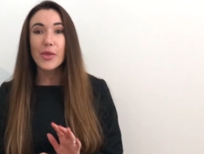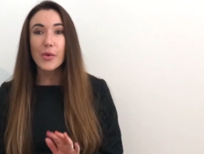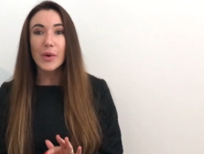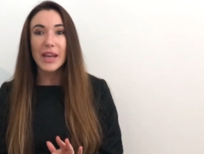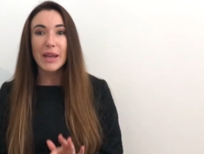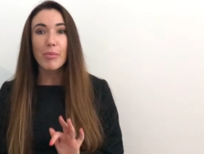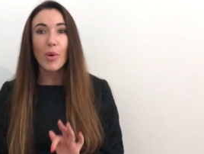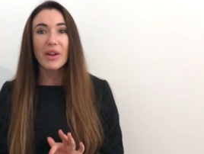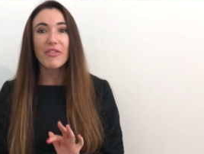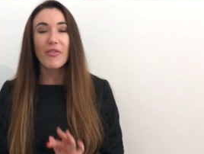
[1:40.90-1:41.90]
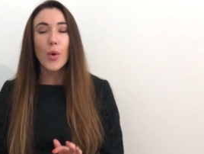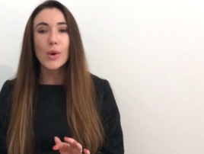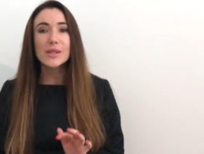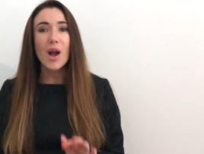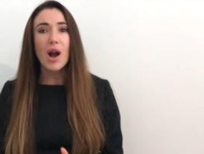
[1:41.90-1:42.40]

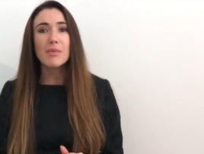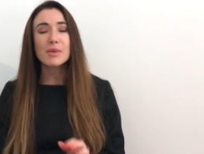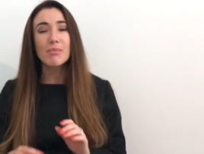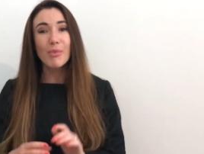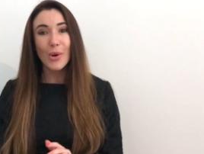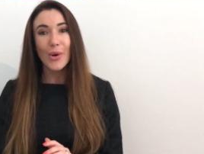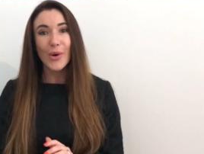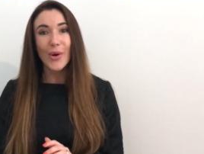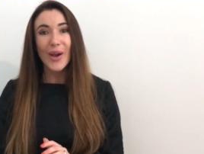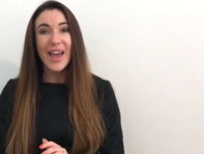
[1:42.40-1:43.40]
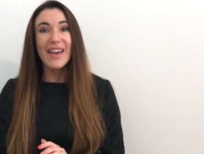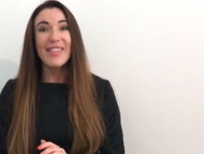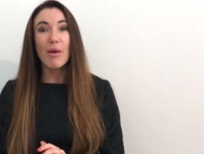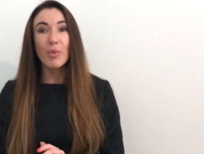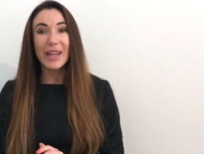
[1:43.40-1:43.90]
3.4 times more
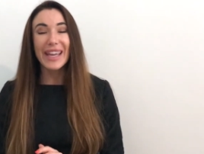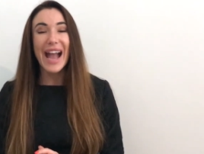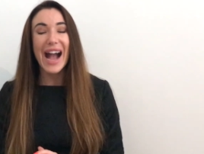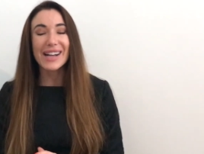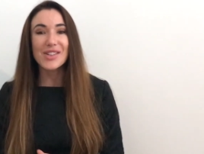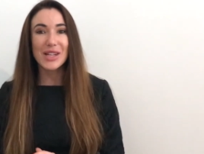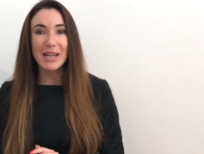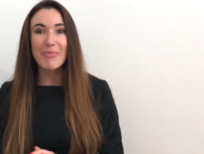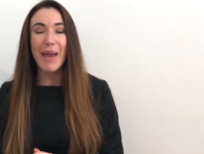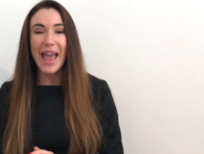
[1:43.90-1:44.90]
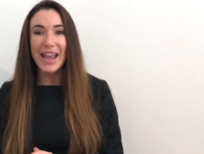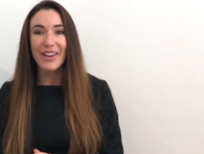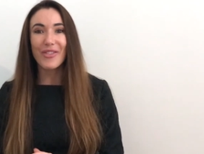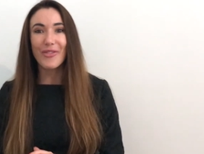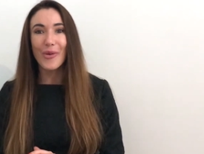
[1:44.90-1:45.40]
than we actually
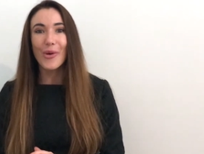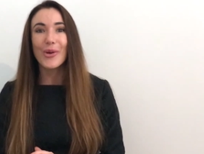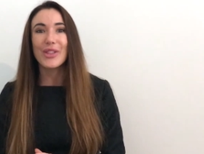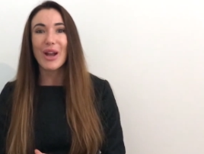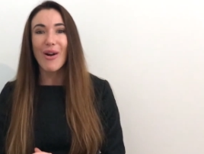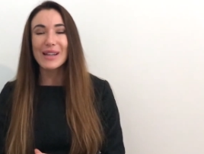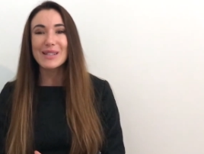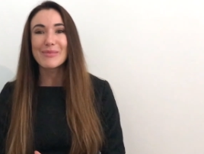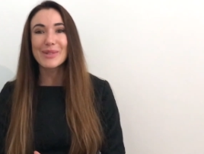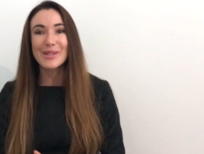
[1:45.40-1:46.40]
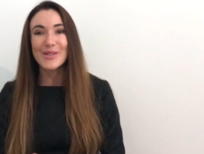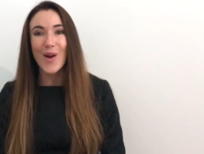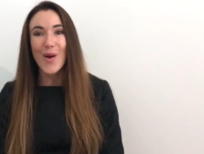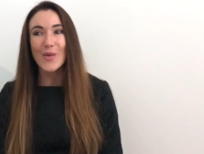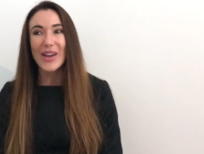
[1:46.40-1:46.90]
pay for the item to
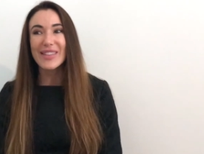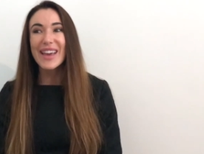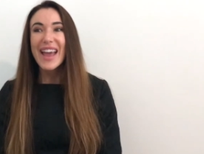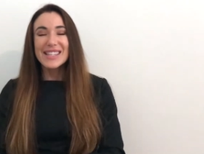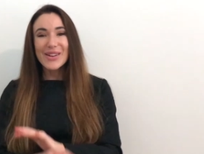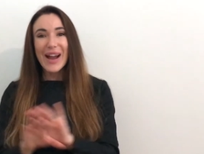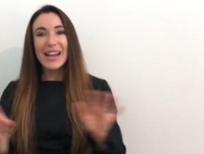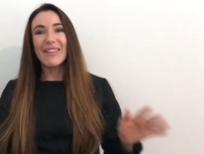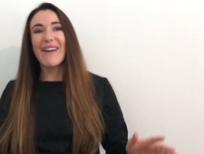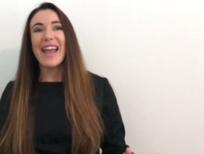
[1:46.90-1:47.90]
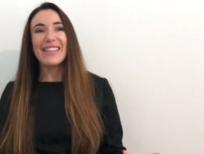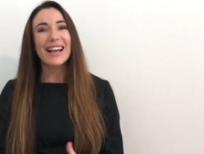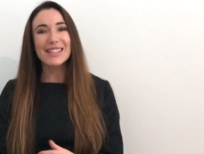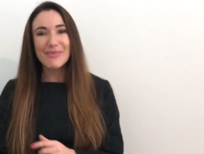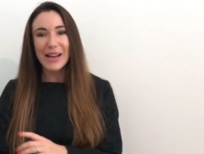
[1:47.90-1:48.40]
start with. So anyway,
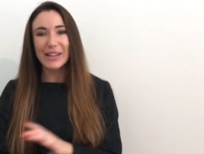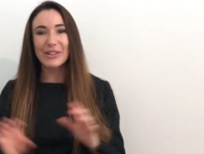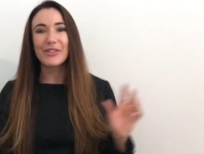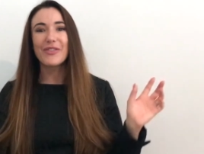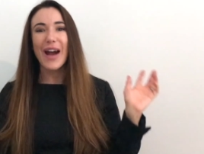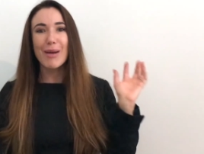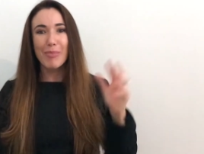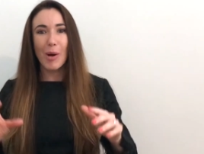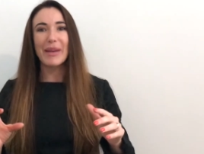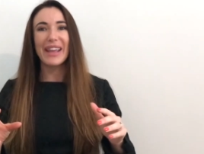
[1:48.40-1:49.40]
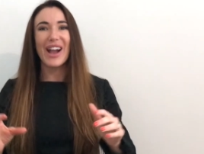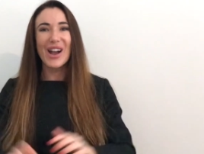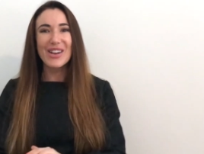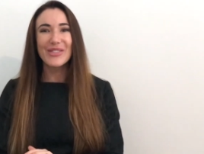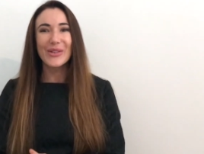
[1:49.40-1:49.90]
that's my little fat bombing
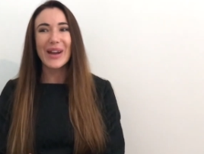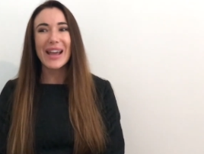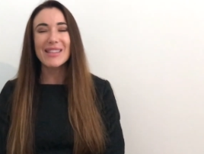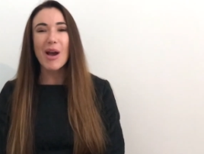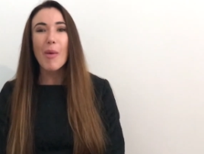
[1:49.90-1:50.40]
over with,